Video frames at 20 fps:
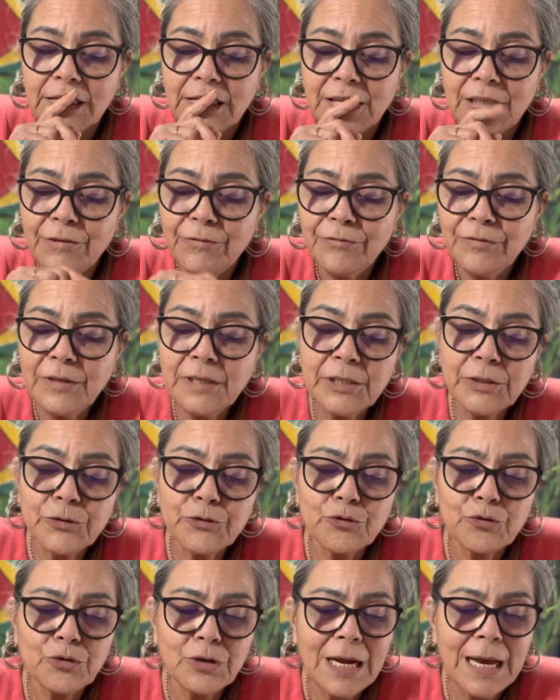You're feeling
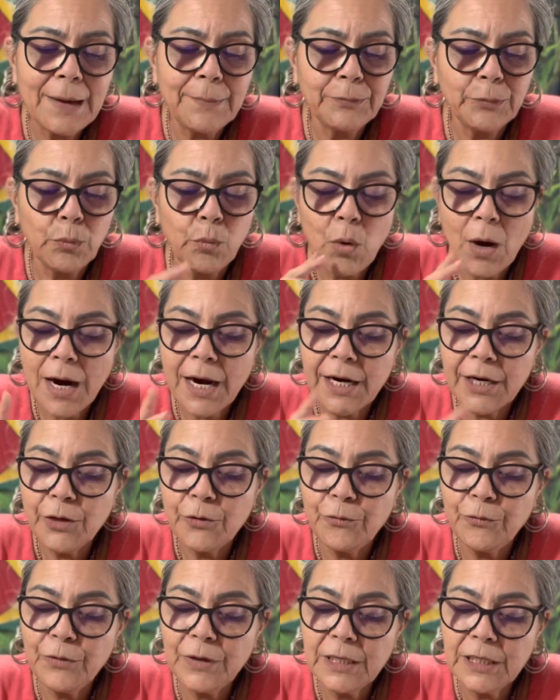trapped. Why are you
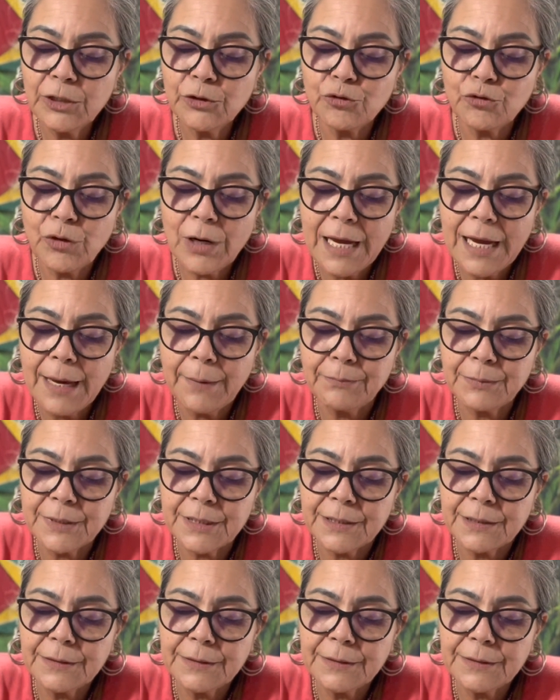feeling trapped?